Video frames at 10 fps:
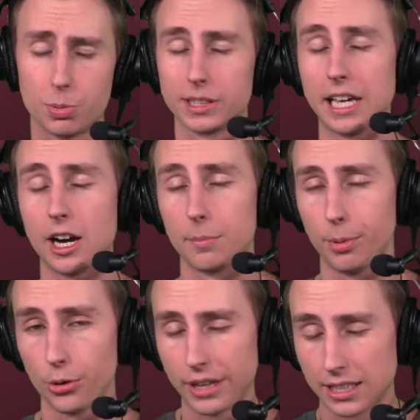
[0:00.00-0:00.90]
but they are
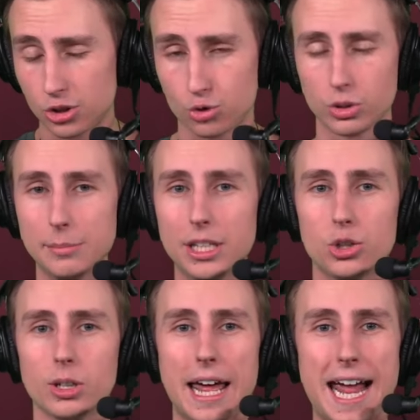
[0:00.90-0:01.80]
both extremely
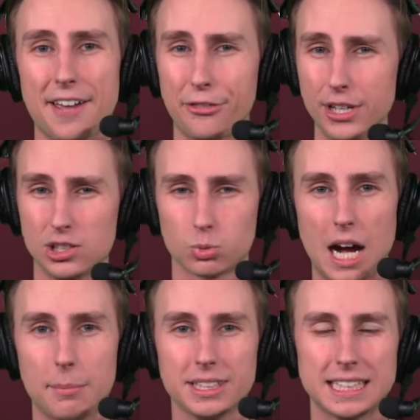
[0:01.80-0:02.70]
good athletes.
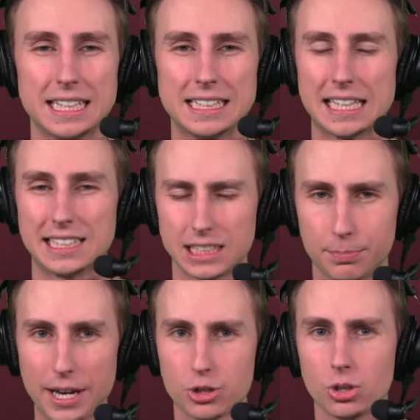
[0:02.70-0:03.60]
Robinson is a
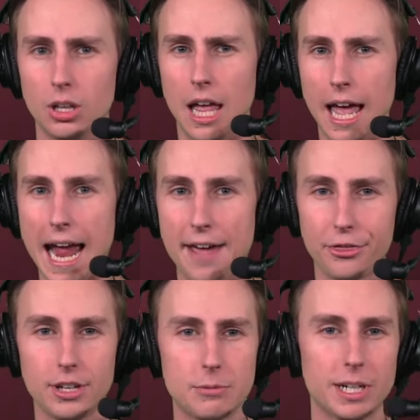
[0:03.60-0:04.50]
special
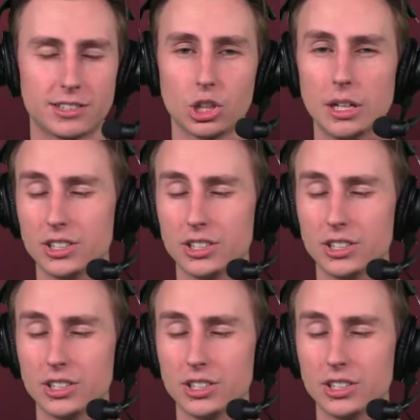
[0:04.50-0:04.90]
athlete in